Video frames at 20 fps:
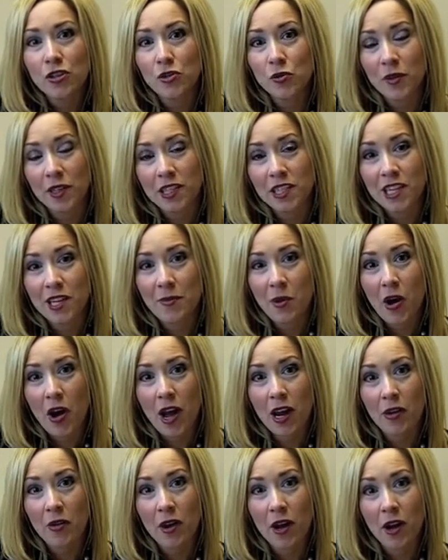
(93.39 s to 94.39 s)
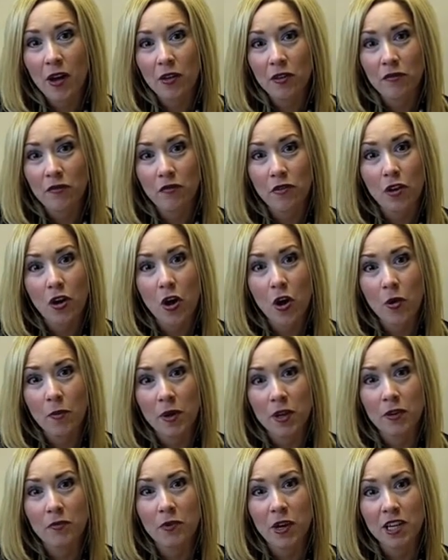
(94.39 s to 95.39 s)
join Team Ohio Health for
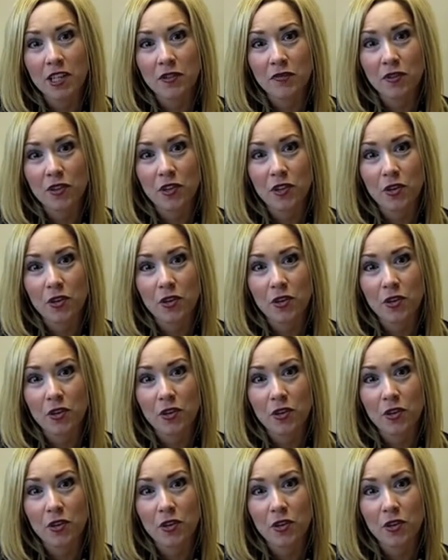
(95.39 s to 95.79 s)
Komen Race for the